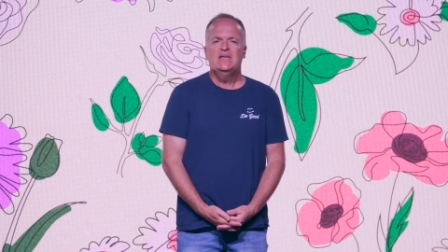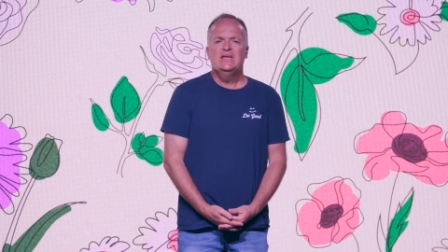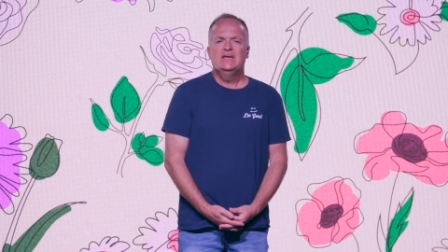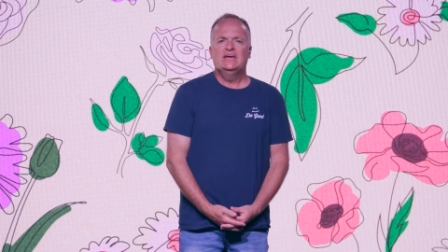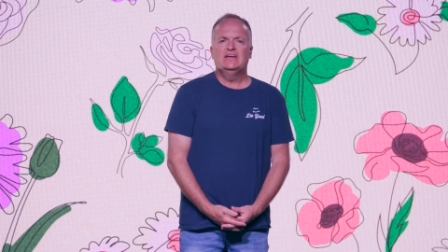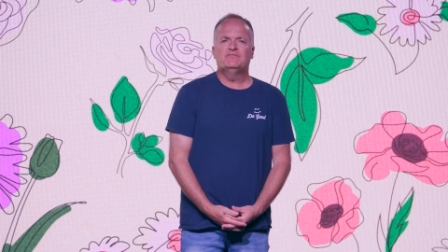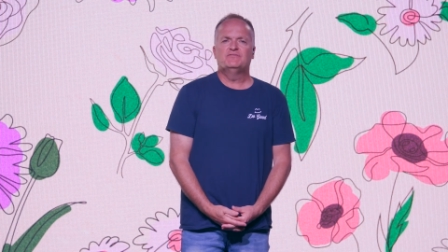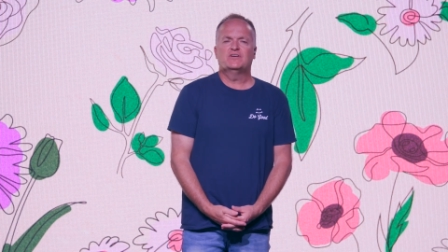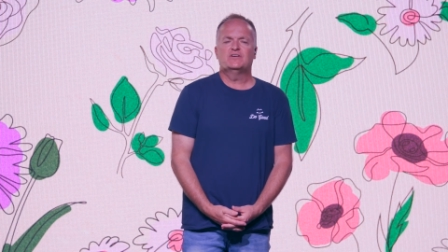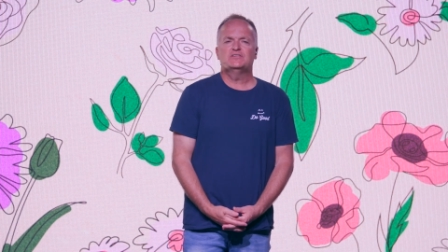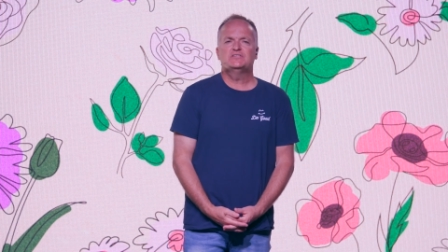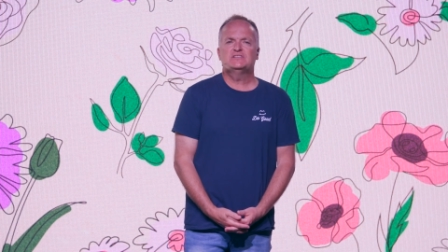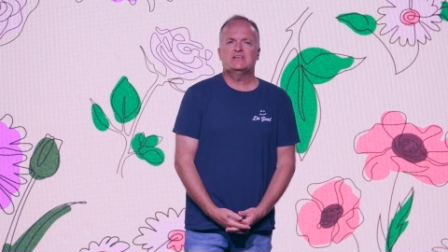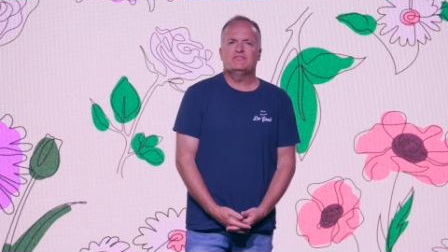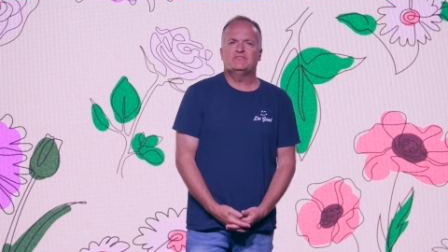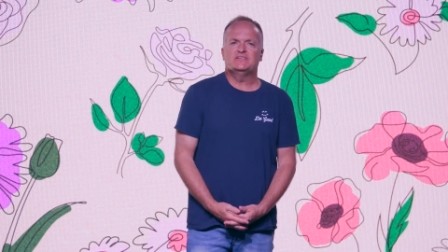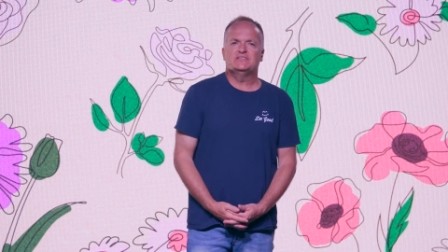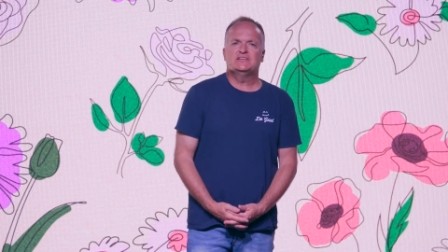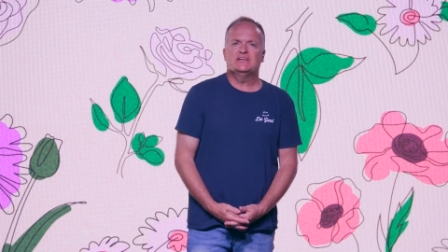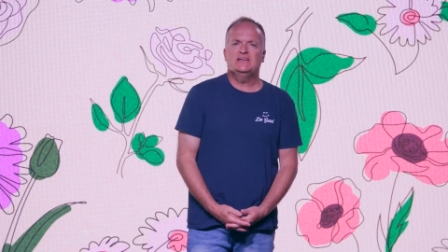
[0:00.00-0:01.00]
in verse
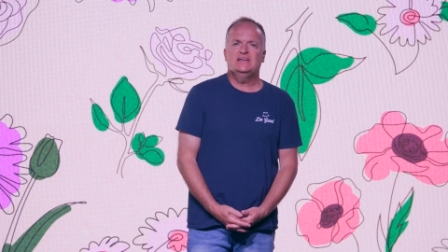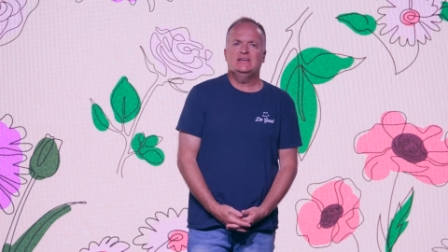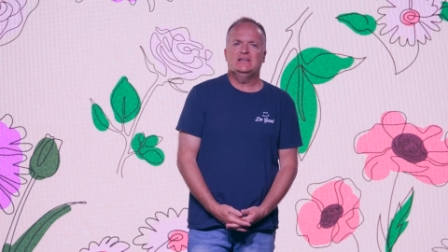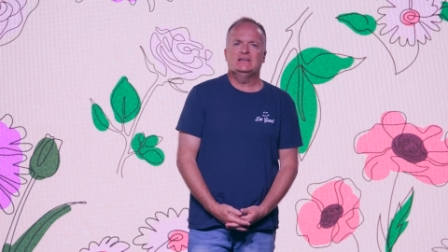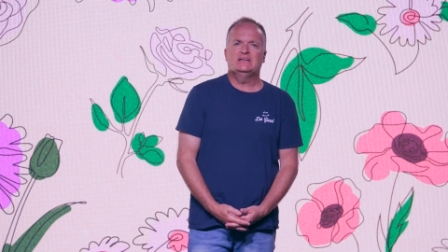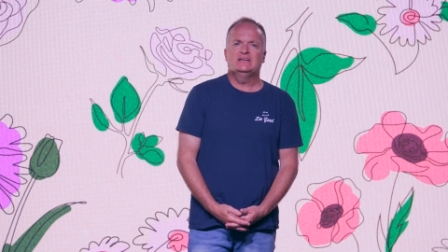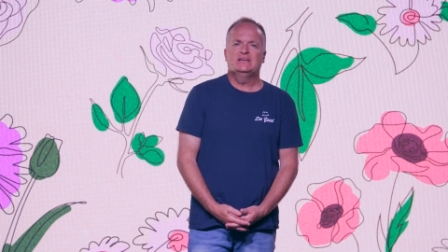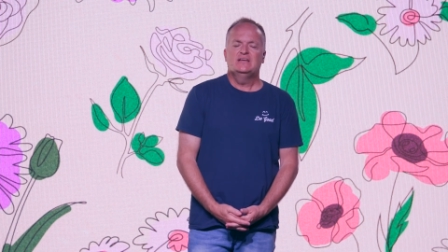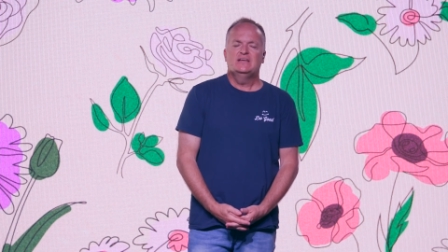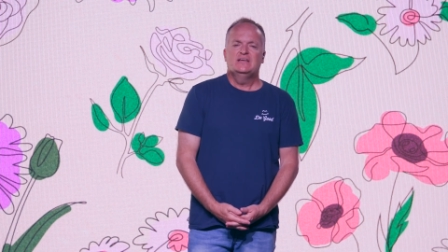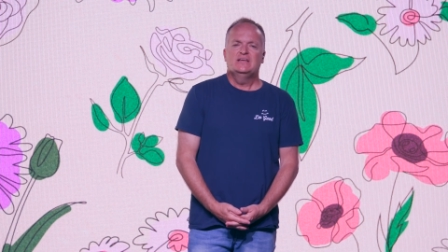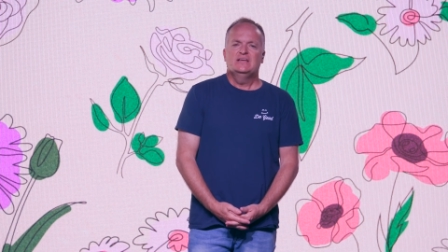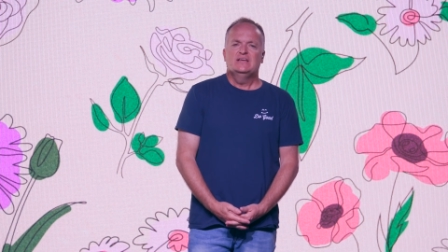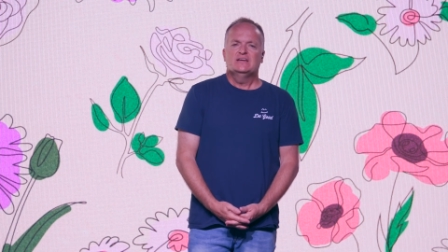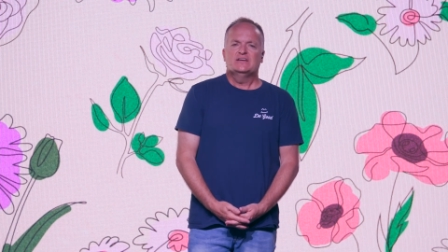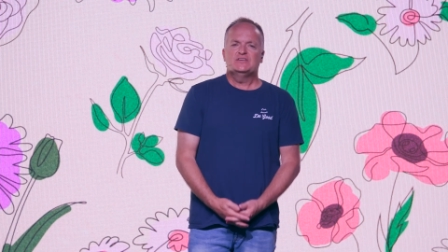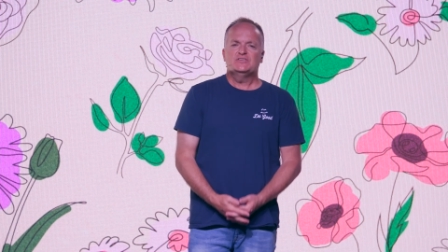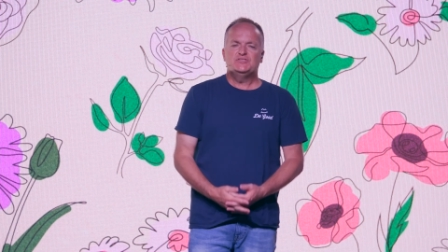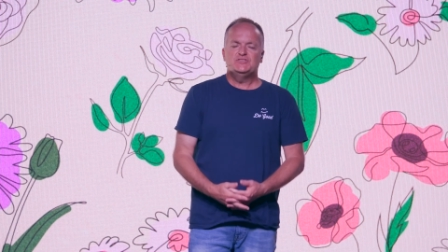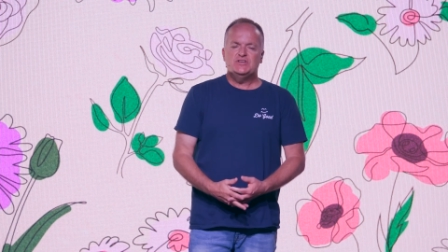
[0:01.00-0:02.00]
17.
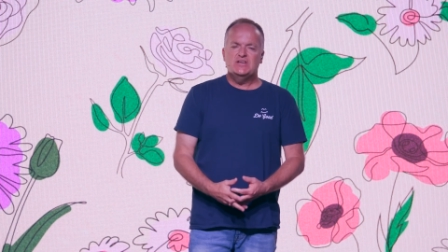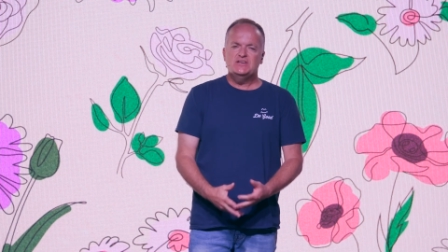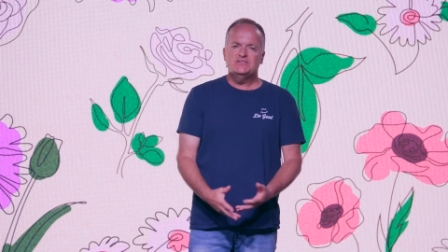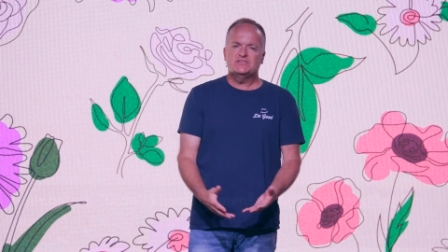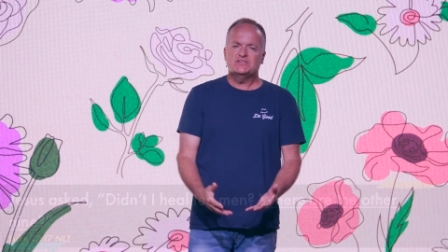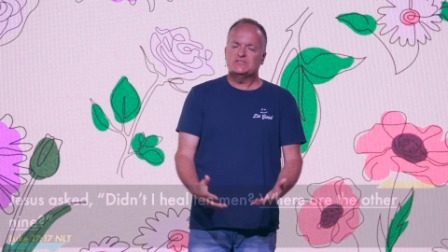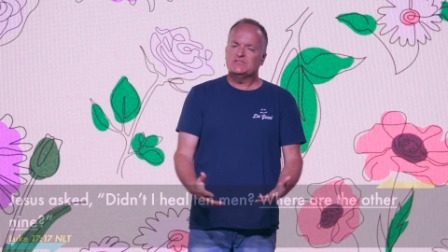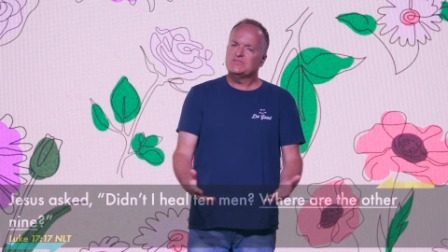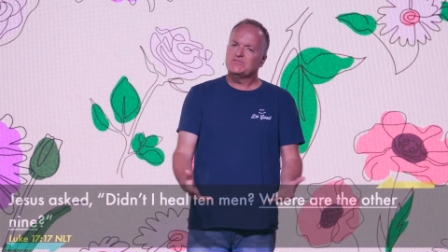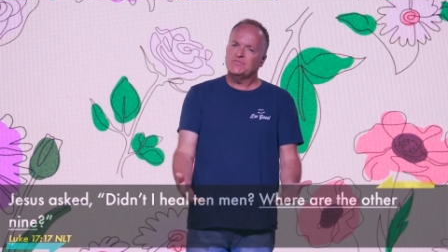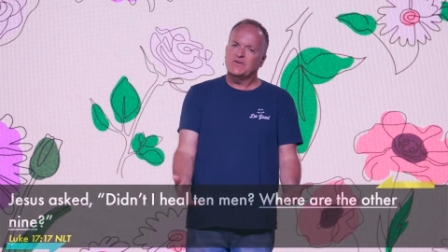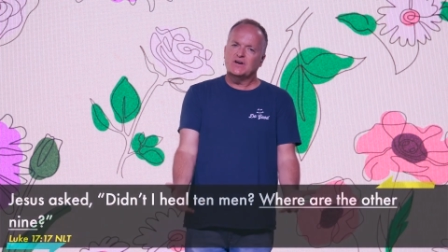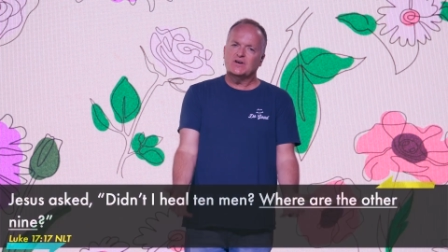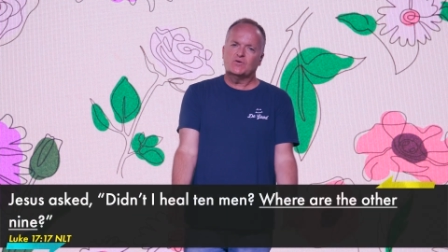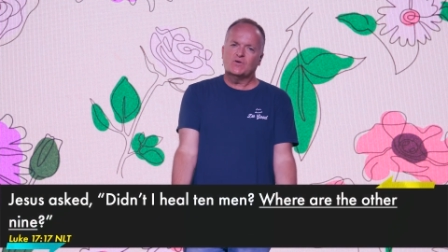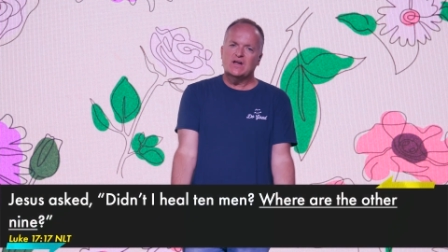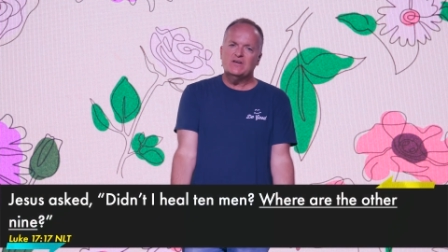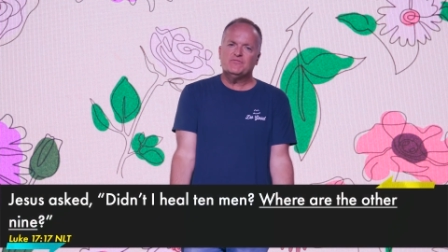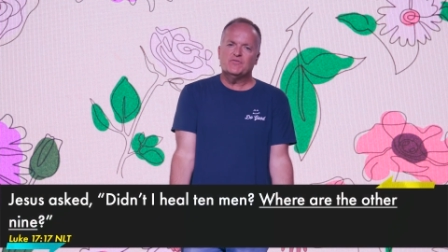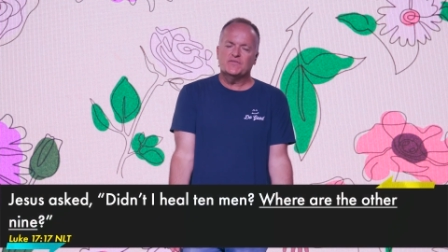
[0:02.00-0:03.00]
Because Jesus is very
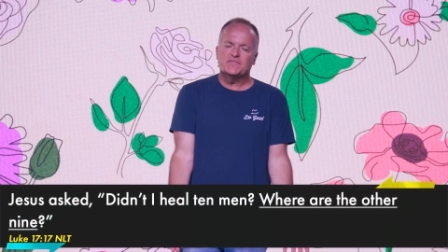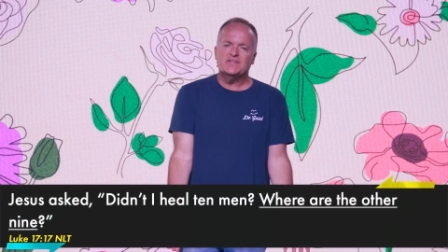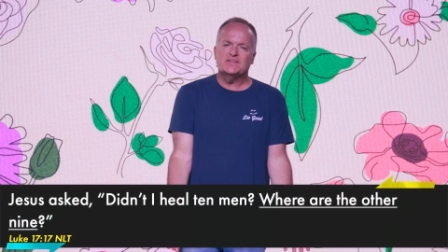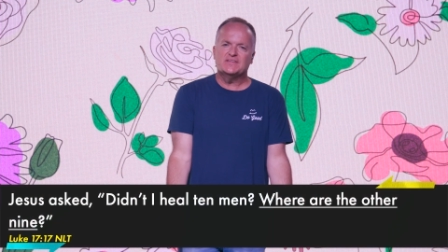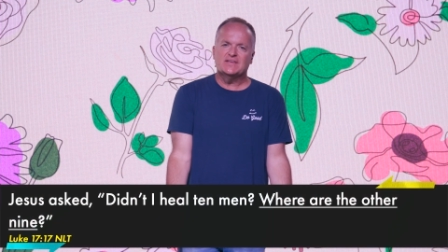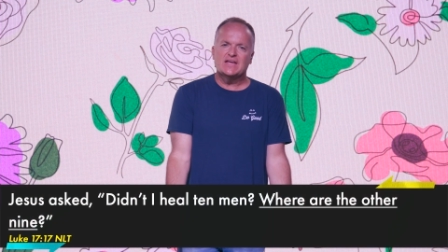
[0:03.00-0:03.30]
grateful that the